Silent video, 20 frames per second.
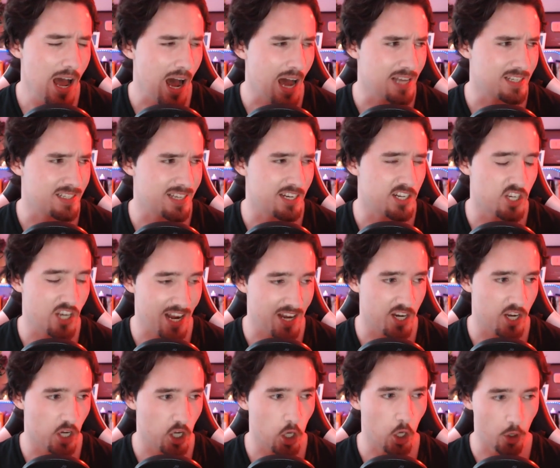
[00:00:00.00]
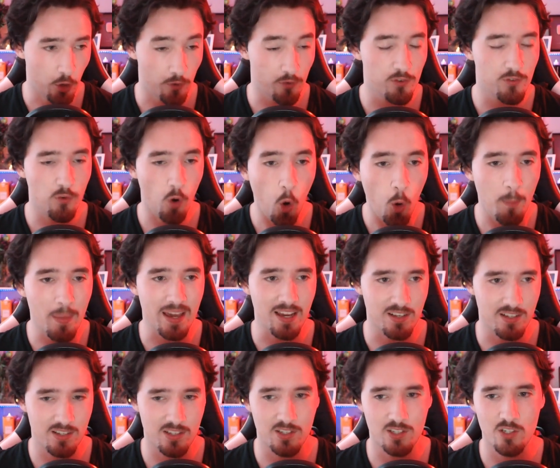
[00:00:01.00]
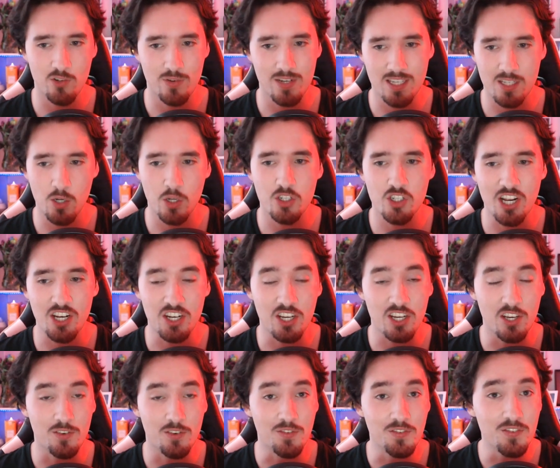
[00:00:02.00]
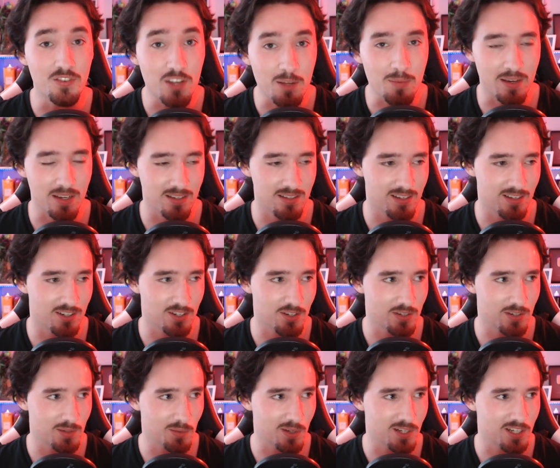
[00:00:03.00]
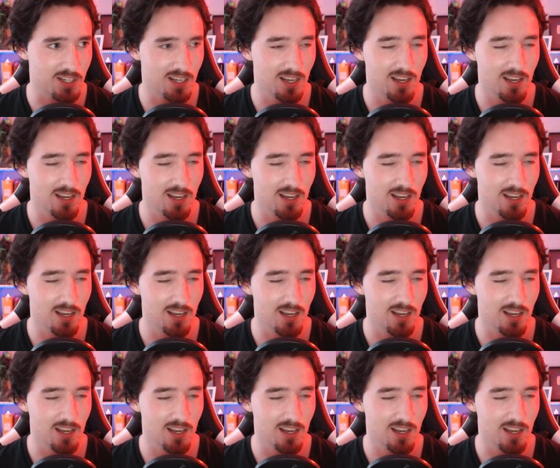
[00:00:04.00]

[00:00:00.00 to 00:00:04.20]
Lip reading: I said gender conforming surgeries, not gender confirming surgeries, which,